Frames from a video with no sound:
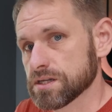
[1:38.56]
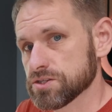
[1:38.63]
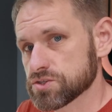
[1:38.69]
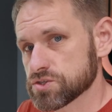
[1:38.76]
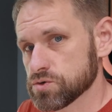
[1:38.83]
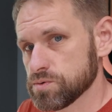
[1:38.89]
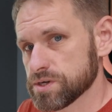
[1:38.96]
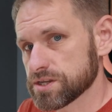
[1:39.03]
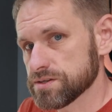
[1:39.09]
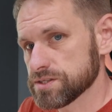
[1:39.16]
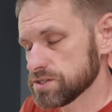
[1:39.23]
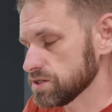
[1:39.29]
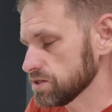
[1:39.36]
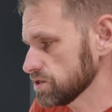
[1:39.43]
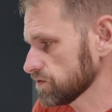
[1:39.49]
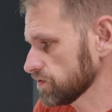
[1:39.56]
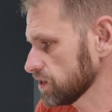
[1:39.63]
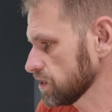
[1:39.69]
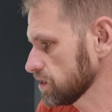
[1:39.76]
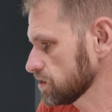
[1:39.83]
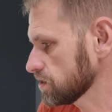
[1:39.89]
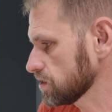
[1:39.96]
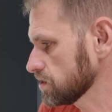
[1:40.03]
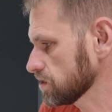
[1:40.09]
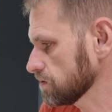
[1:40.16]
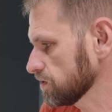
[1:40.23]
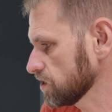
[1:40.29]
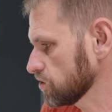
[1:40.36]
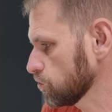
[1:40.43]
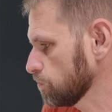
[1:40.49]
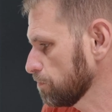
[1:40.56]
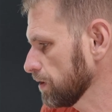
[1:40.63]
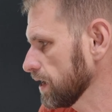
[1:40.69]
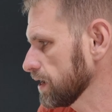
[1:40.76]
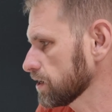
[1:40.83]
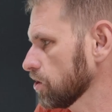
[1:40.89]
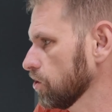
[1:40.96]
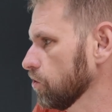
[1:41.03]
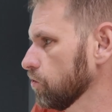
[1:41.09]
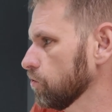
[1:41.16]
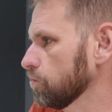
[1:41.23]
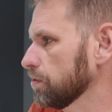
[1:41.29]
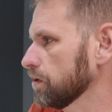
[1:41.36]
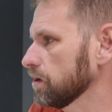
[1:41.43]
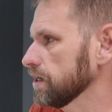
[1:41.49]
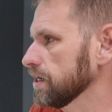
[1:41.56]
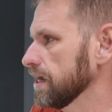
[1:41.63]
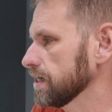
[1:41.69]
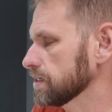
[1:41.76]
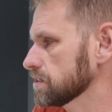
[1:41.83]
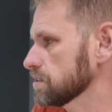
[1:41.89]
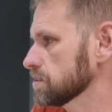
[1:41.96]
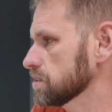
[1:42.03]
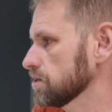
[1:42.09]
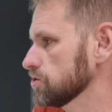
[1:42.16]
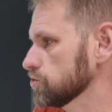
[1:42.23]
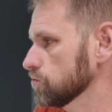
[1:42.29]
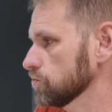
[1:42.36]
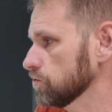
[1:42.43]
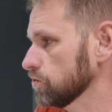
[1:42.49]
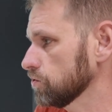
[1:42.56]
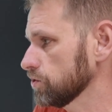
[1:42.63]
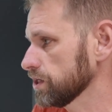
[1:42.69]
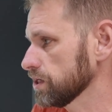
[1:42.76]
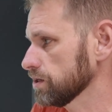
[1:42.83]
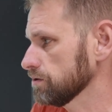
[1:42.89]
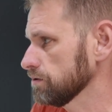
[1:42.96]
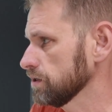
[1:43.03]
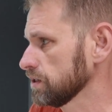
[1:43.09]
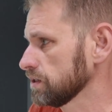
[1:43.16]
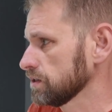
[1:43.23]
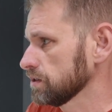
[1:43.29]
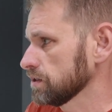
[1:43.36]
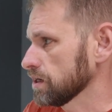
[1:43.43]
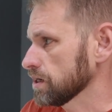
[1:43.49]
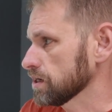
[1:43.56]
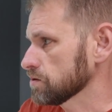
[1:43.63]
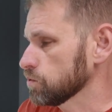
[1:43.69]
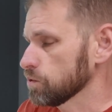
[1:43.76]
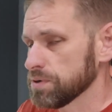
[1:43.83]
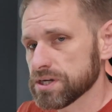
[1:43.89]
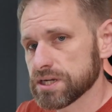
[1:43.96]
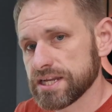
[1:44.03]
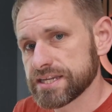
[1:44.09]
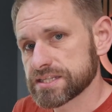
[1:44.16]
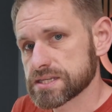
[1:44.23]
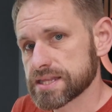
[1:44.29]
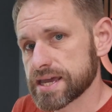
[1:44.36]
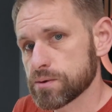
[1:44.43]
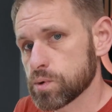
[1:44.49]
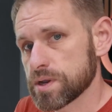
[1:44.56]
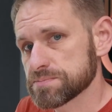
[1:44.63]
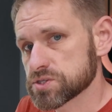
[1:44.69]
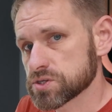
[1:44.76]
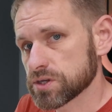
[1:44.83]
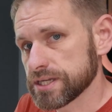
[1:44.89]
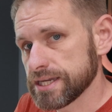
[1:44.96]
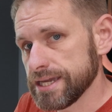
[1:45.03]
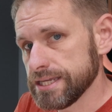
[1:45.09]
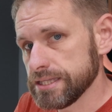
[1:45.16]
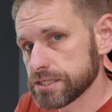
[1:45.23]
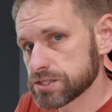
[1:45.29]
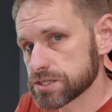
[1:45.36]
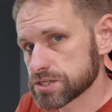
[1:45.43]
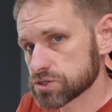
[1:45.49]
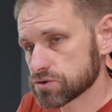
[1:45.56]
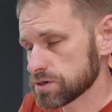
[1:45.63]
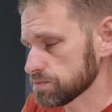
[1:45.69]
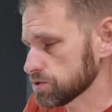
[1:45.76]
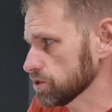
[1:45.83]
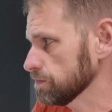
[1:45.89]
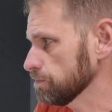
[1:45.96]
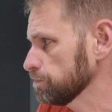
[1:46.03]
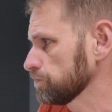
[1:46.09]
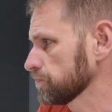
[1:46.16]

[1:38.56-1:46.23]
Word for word: And the tool we're going to use for this is something called Black Hole by Existential Audio. Uh, we'll put a link to their website in the description.